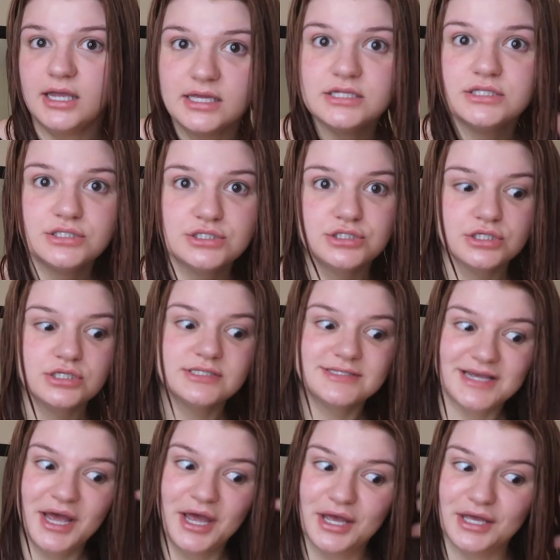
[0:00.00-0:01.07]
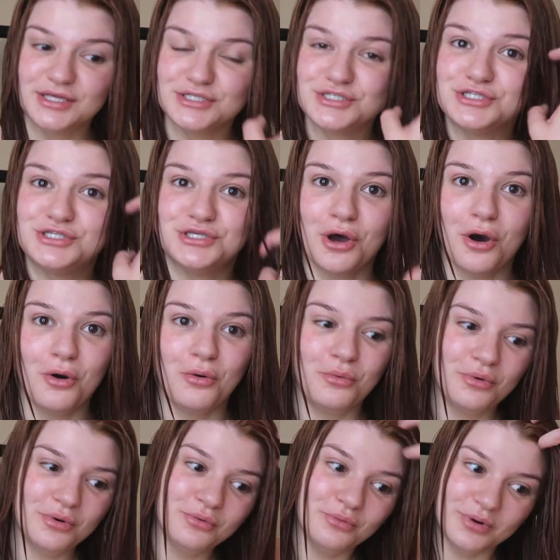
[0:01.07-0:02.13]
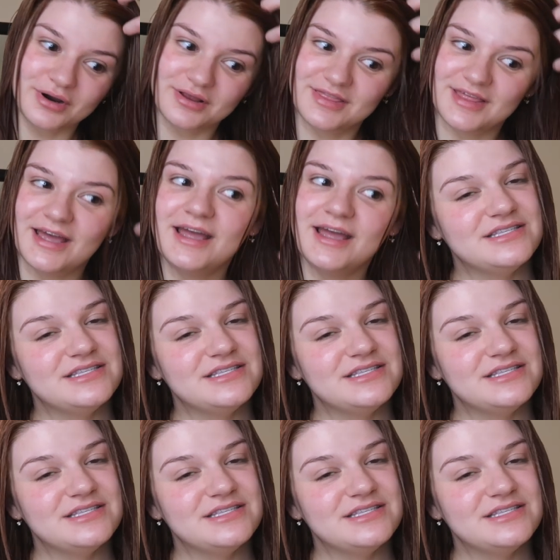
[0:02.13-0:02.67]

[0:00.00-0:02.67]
it's so worth